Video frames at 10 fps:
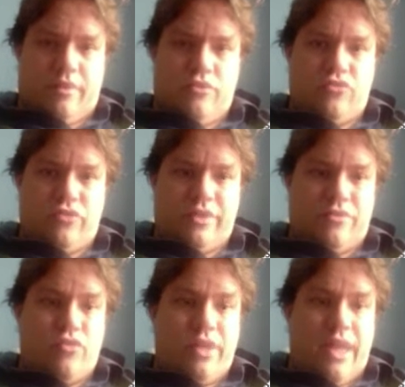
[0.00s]
using
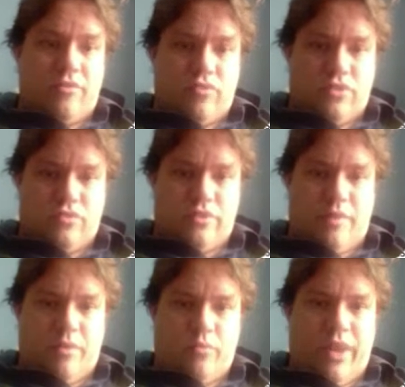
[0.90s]
the 3 entries to
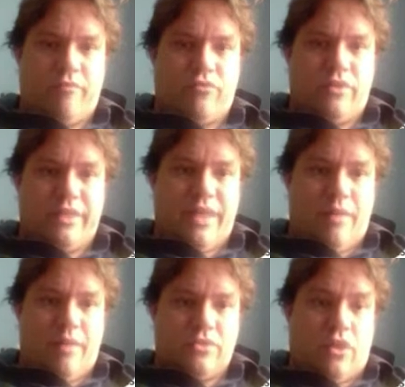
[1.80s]
dummy. We have to lead
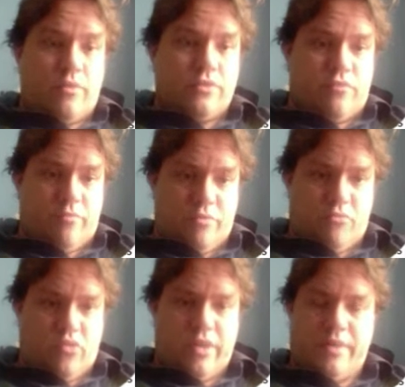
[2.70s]
diamonds always from the
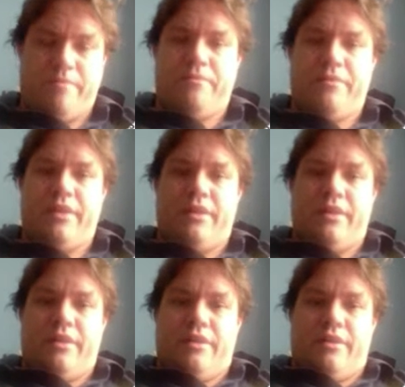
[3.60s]
board
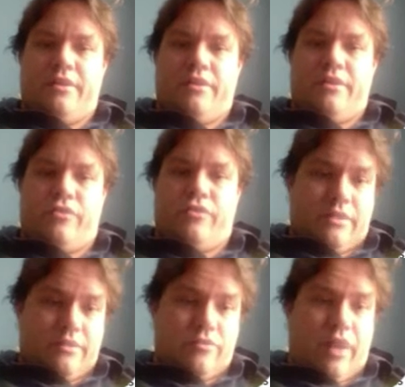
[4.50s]
to
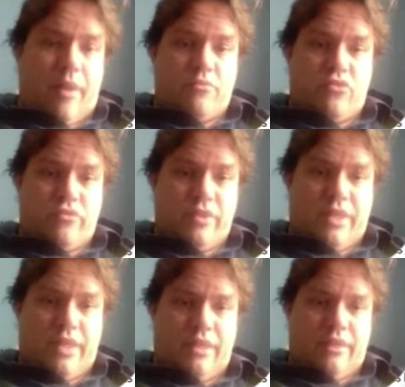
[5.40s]
capture the
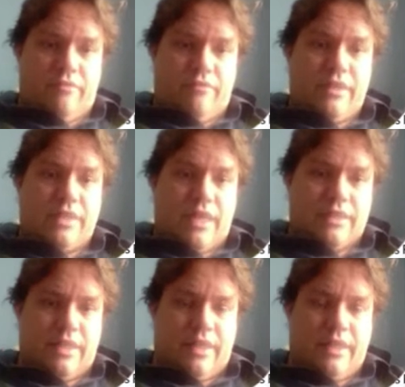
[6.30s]
king if he
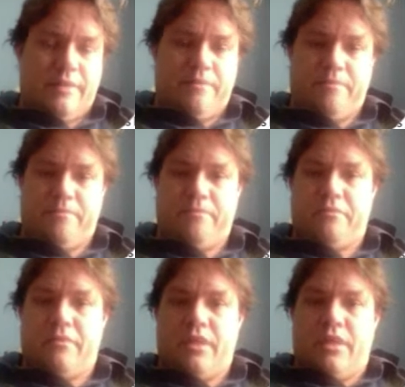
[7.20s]
has the king.
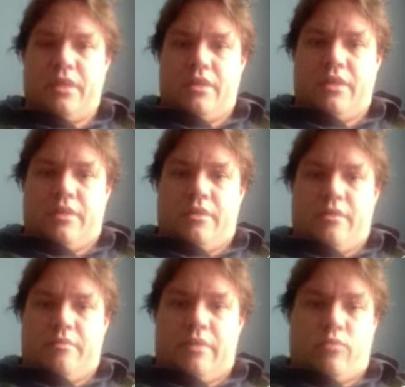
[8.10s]

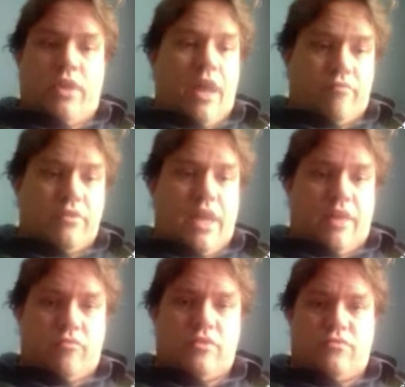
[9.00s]
But we have the
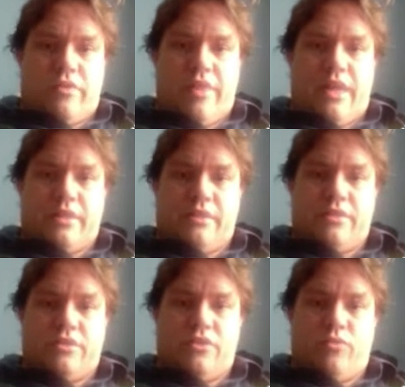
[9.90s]
entries for that.
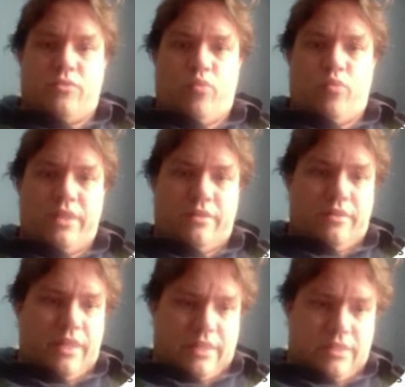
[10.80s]
So we win.
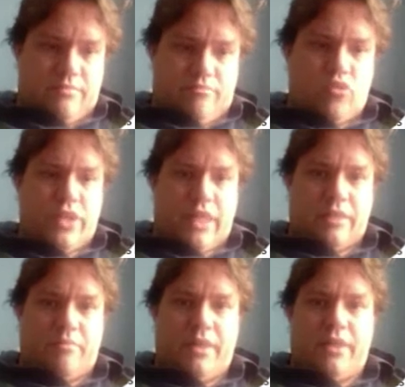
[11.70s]
Let's
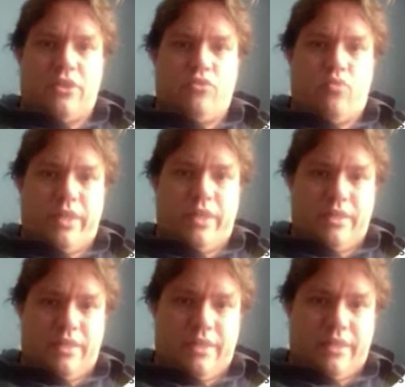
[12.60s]
project the play. You
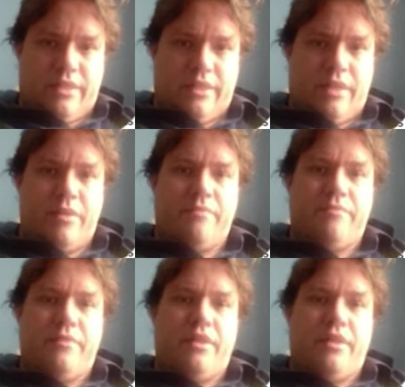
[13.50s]
win the lead in dummy,